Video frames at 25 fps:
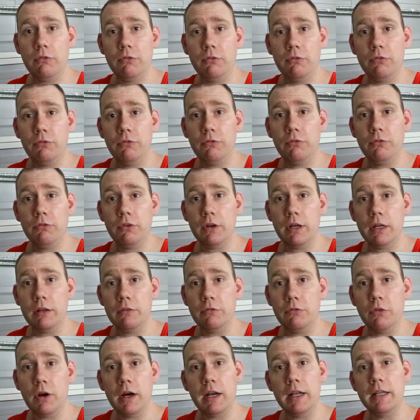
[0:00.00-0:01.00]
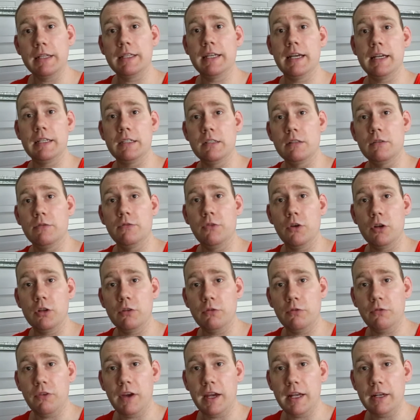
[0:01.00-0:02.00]
if it finally takes its
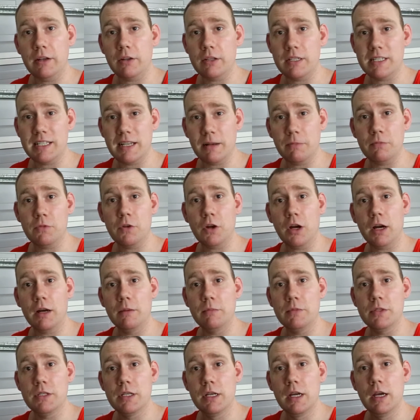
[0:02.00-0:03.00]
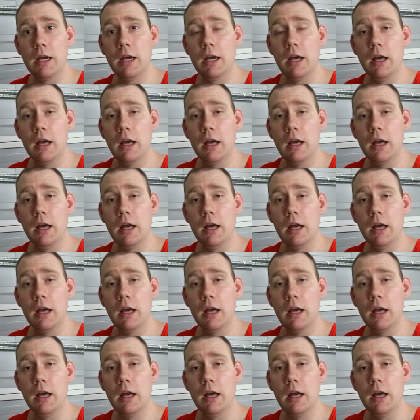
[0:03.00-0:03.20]
first feed, because sometimes